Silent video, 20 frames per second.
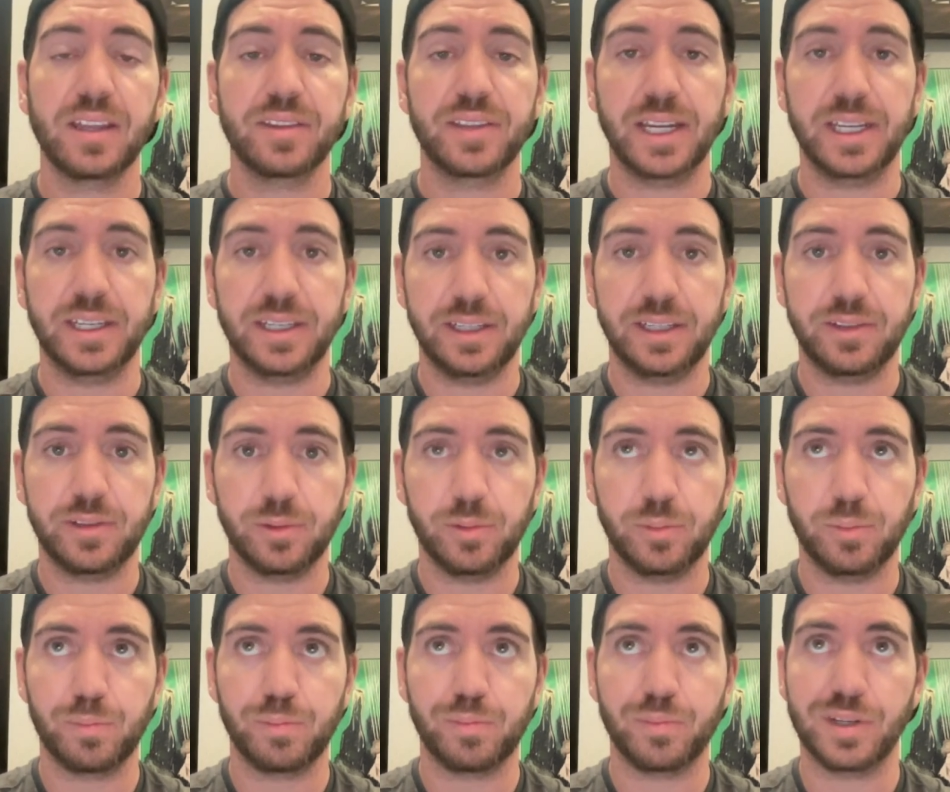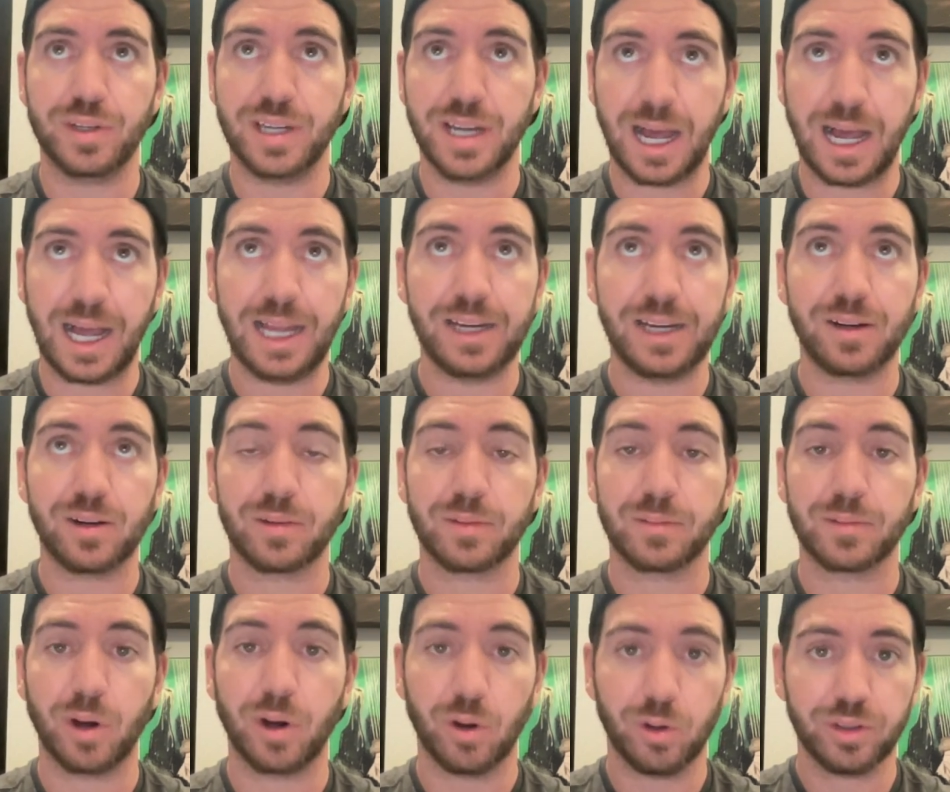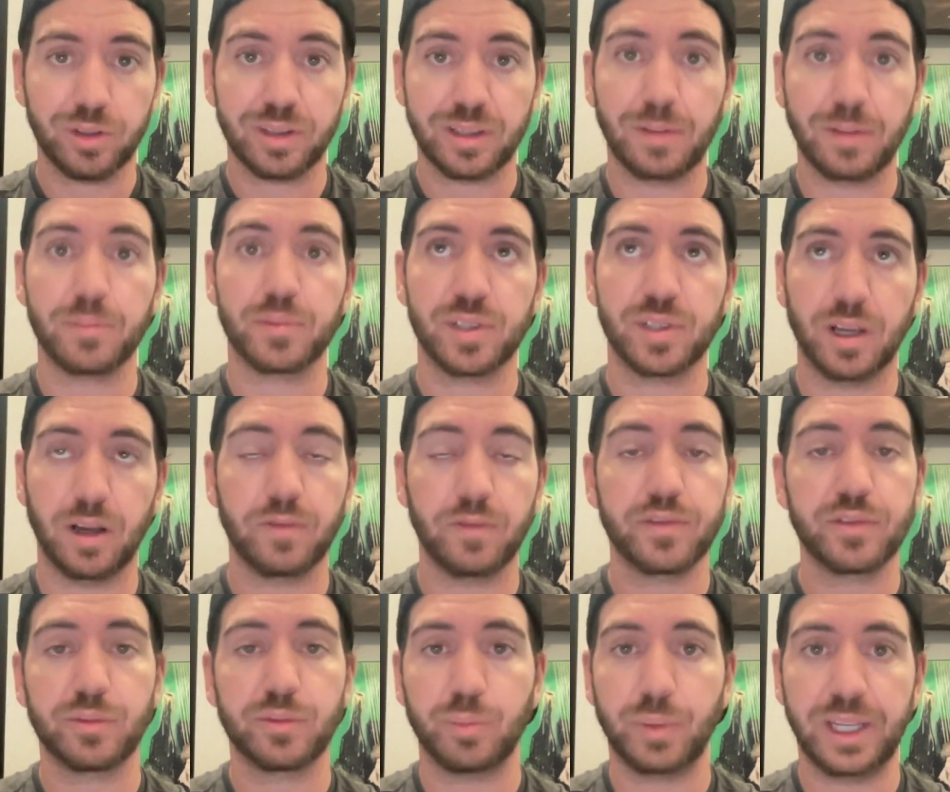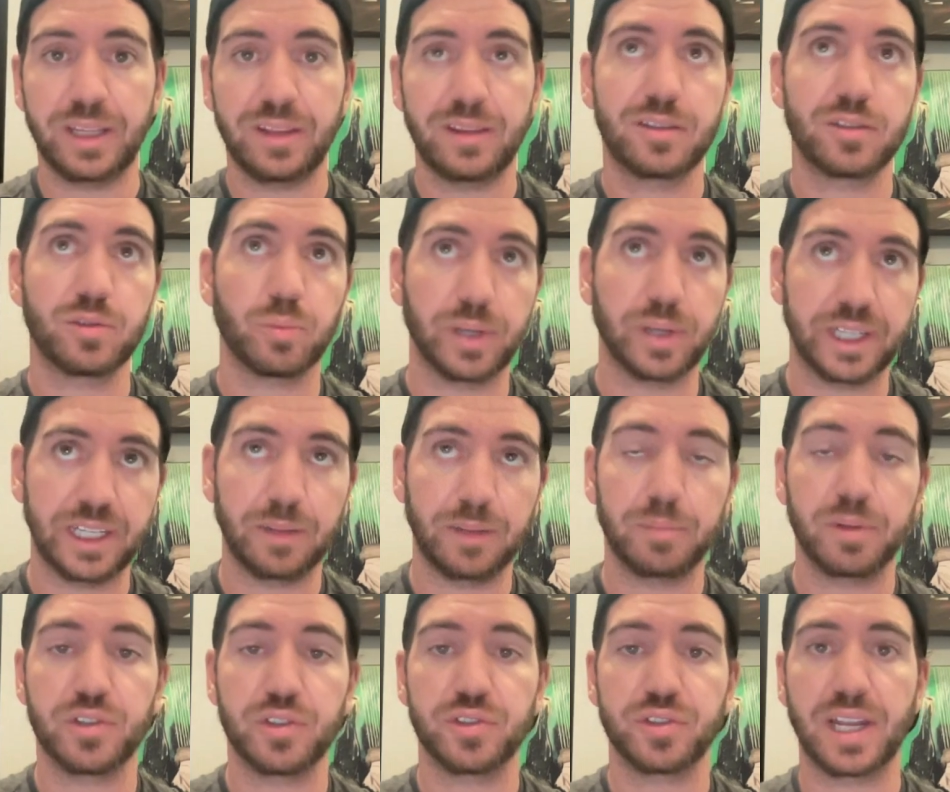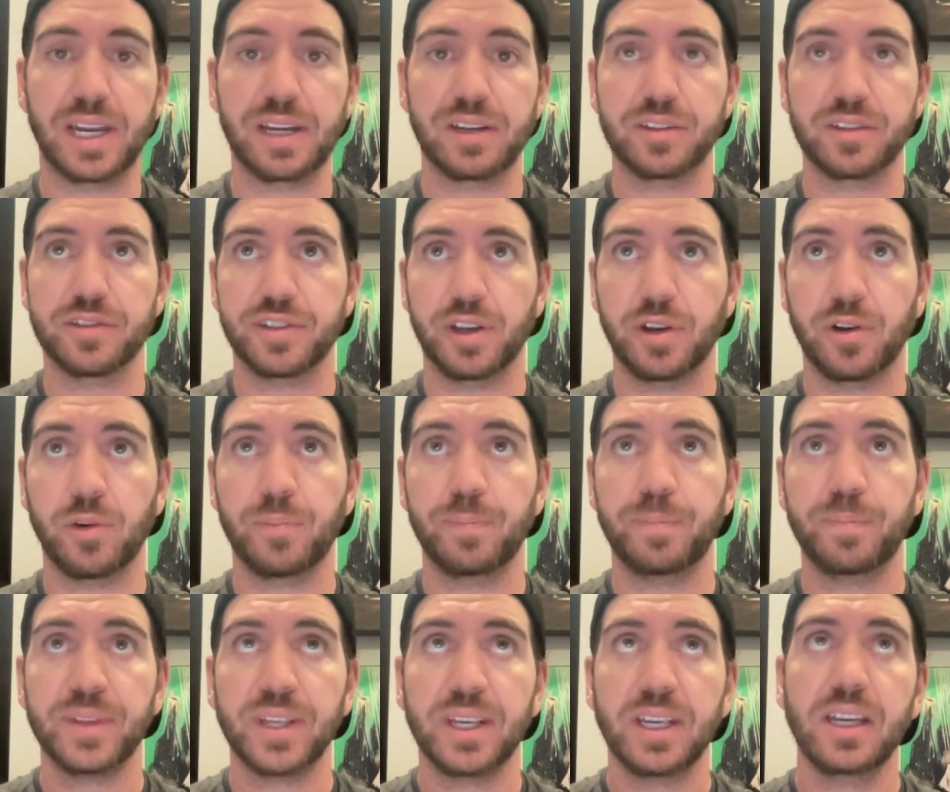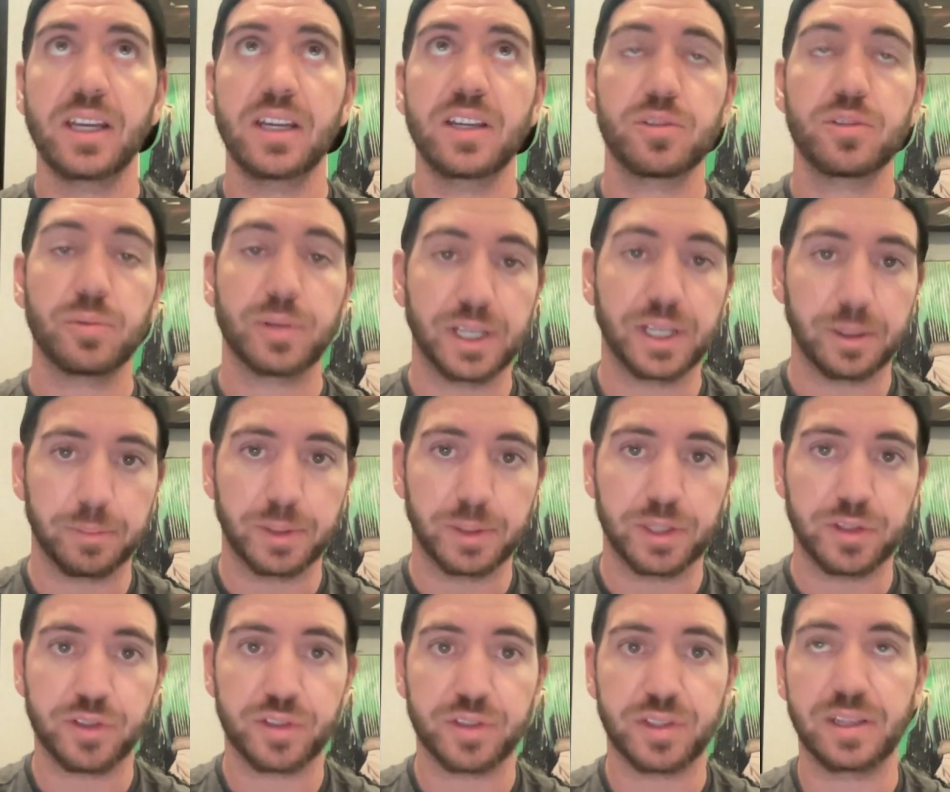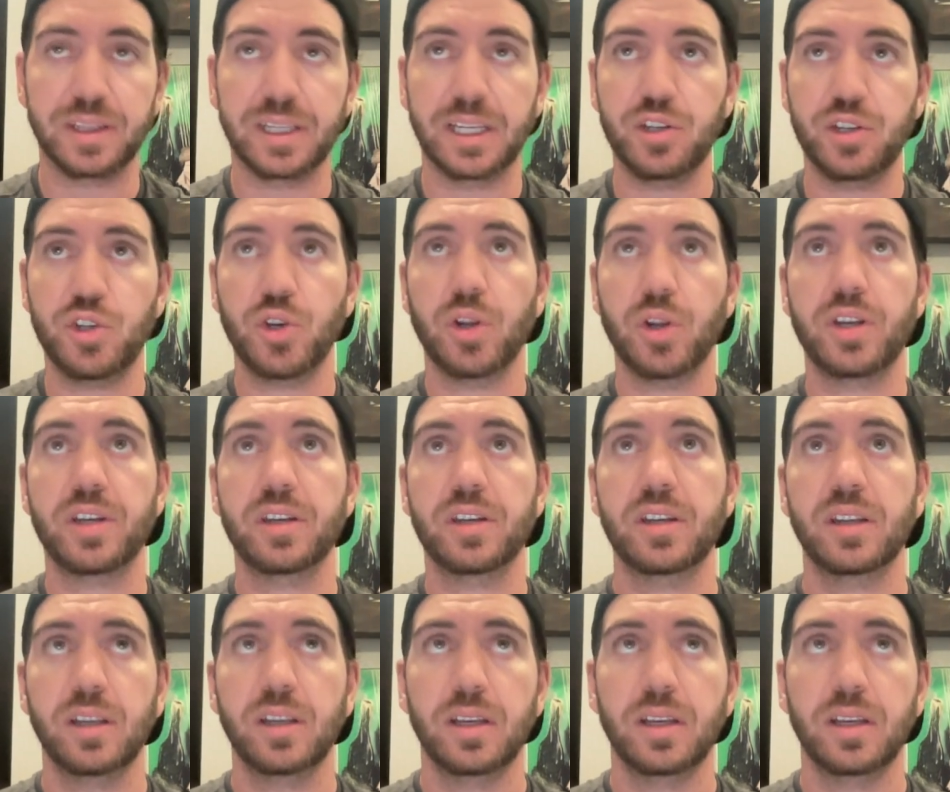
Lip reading: They need to not hurt themselves with swinging at pitches out of the zone, swinging at pitches that they shouldn't,